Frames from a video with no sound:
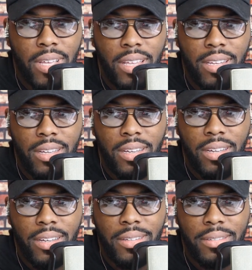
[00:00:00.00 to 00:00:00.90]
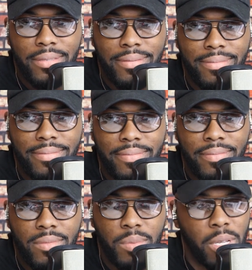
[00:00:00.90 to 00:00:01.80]
And
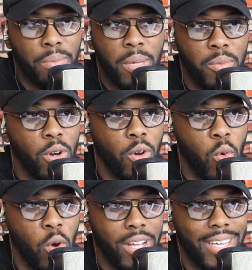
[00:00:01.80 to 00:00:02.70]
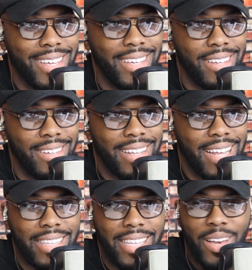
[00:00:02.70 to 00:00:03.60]
some people are quirky
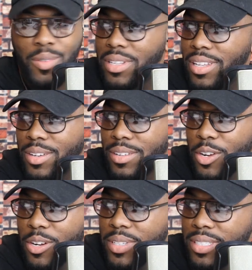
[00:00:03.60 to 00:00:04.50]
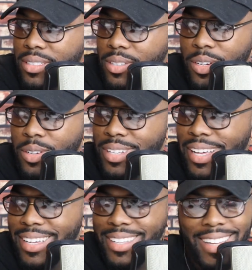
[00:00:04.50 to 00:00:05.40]
like that when they're nervous. You know,
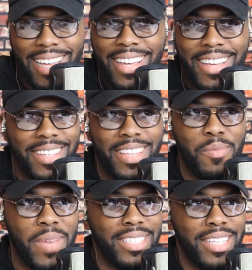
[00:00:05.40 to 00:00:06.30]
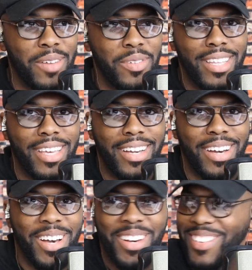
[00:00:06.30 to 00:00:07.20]
like they mess everything up,